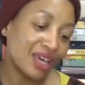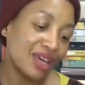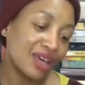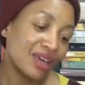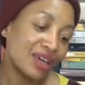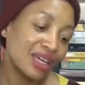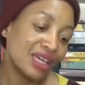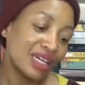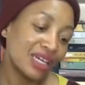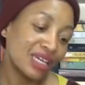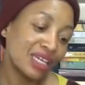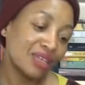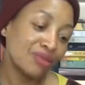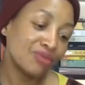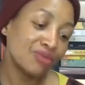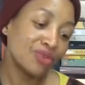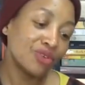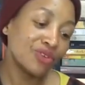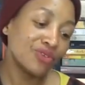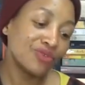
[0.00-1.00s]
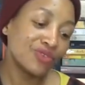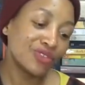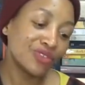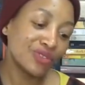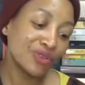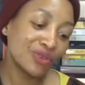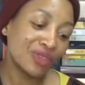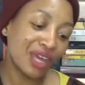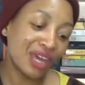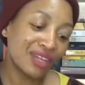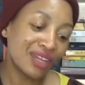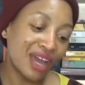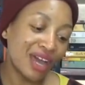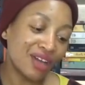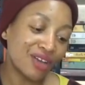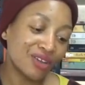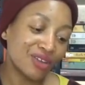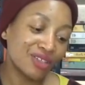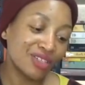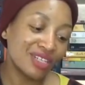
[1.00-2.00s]
He moved so that I
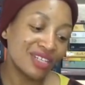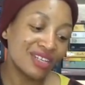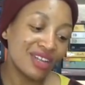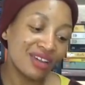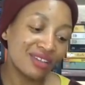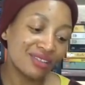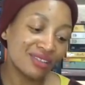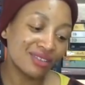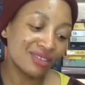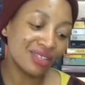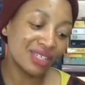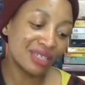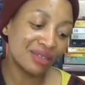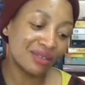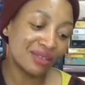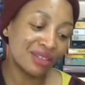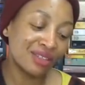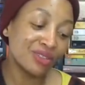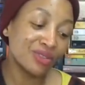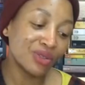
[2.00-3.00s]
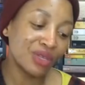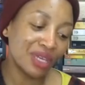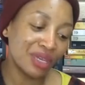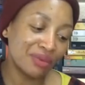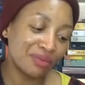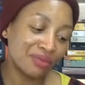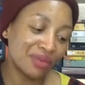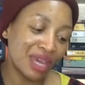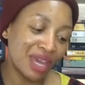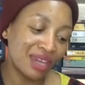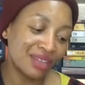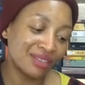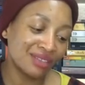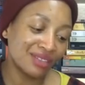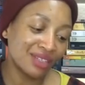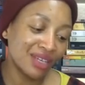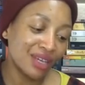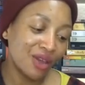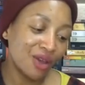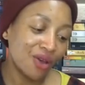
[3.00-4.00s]
could nuzzle into him, and
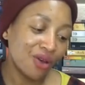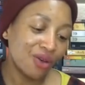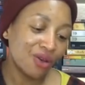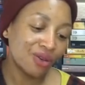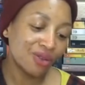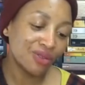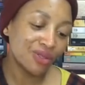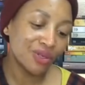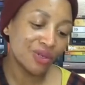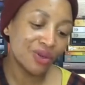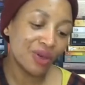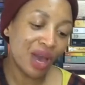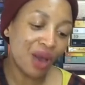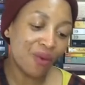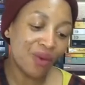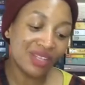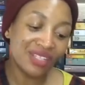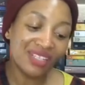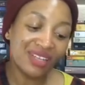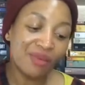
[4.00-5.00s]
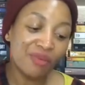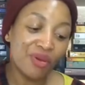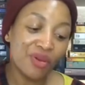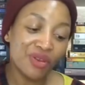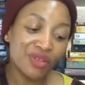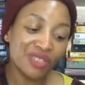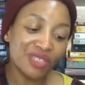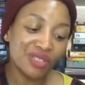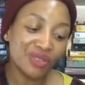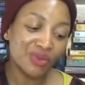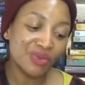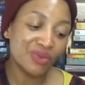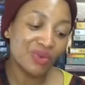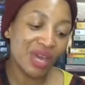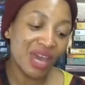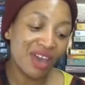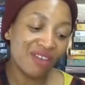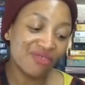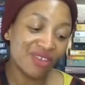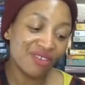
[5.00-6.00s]
although I wasn't a person who
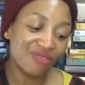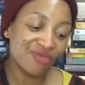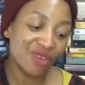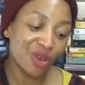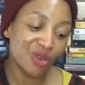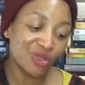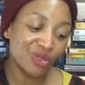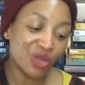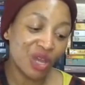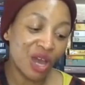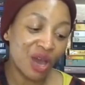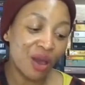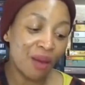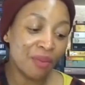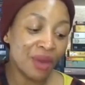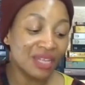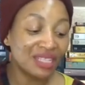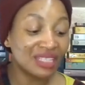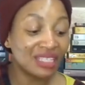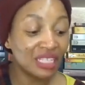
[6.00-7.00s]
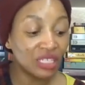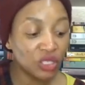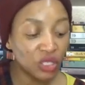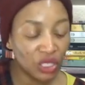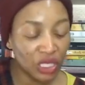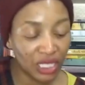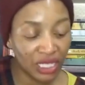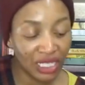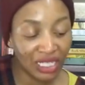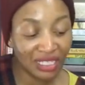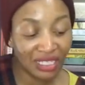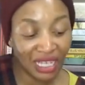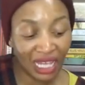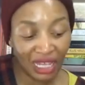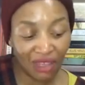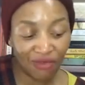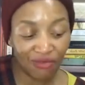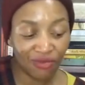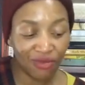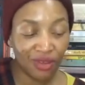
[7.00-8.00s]
ever felt particularly
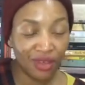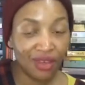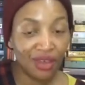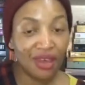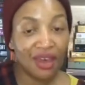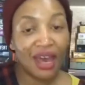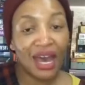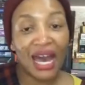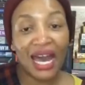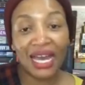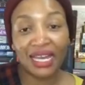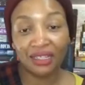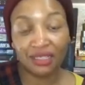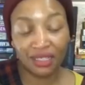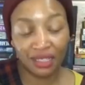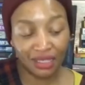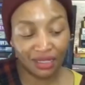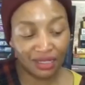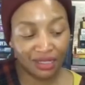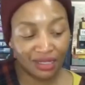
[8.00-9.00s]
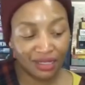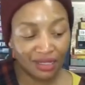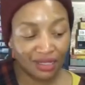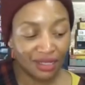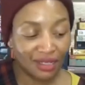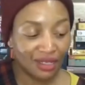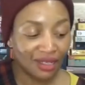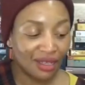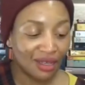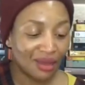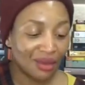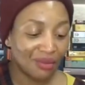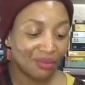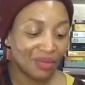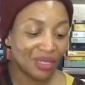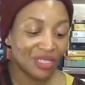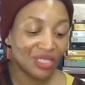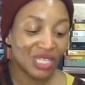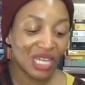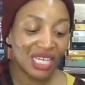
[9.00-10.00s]
safe, I did, but
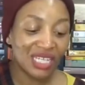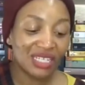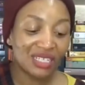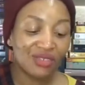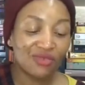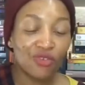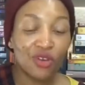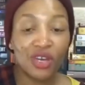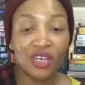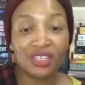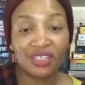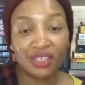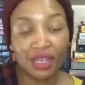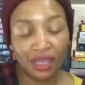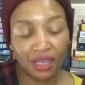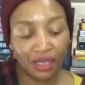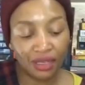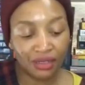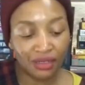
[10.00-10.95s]
just for a second.